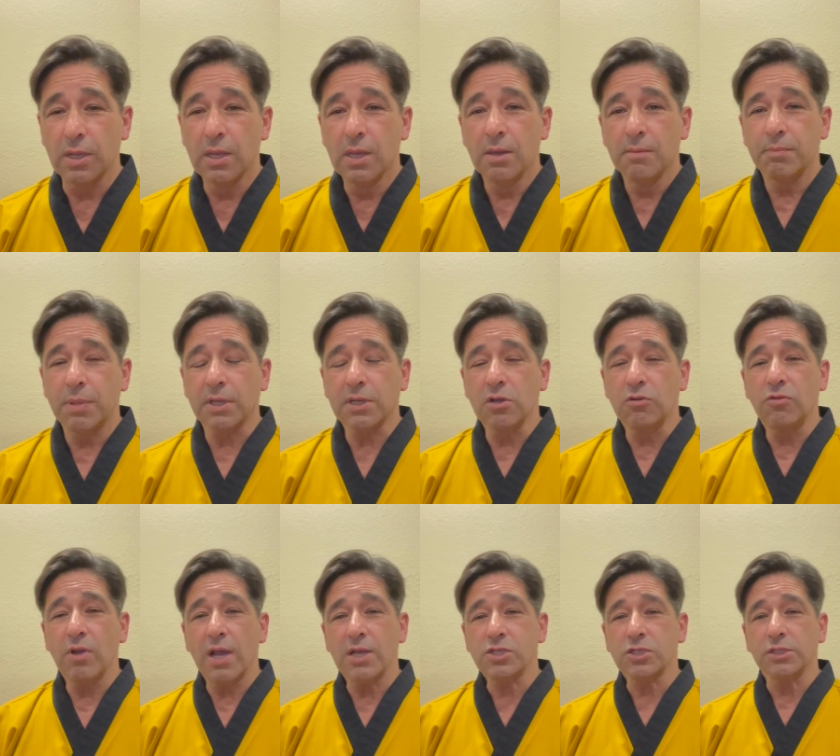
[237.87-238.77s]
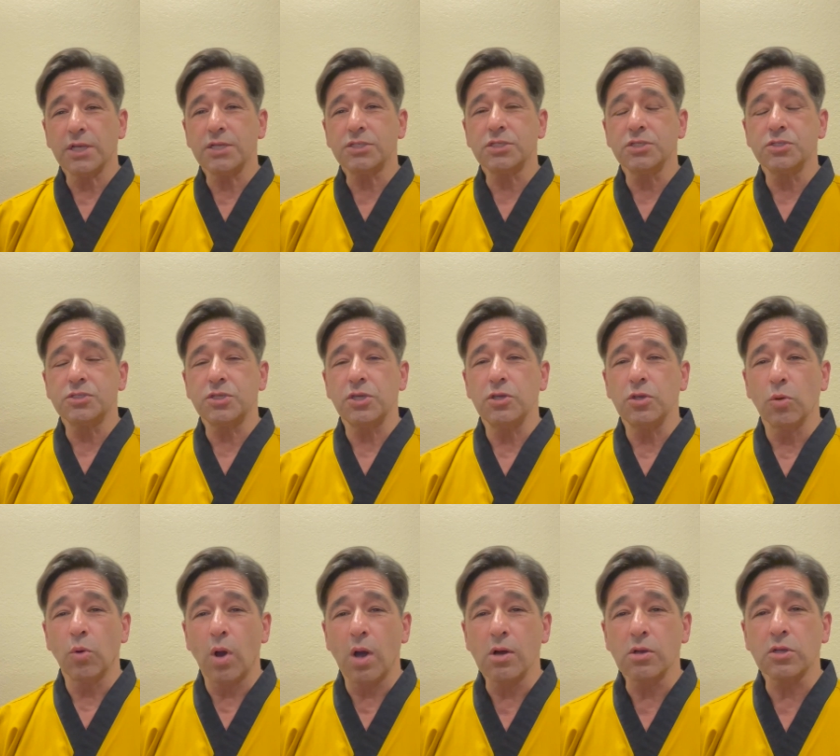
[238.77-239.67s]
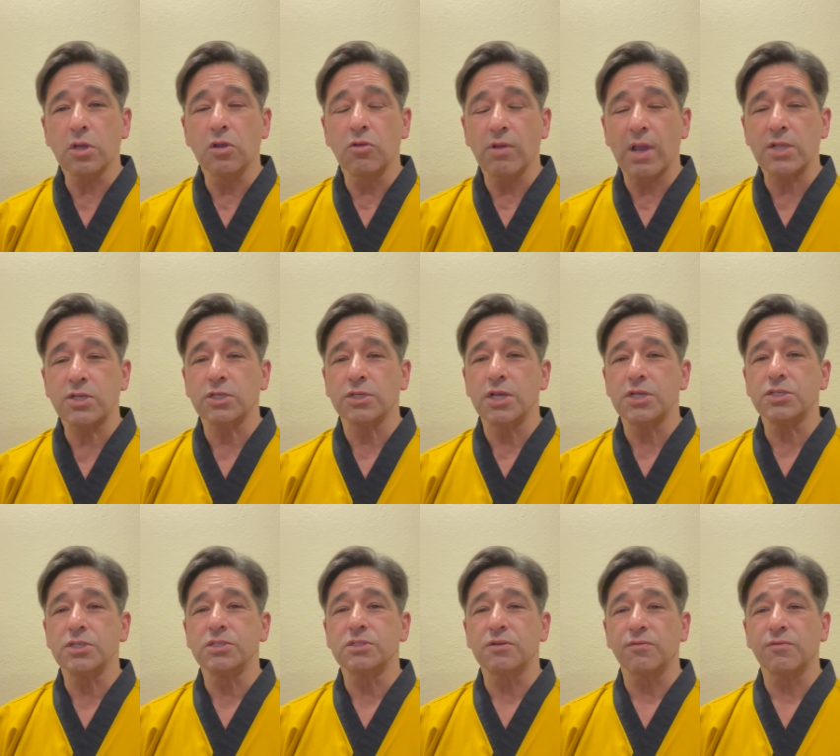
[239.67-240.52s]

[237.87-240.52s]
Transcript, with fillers: But congratulations to you all. Congratulations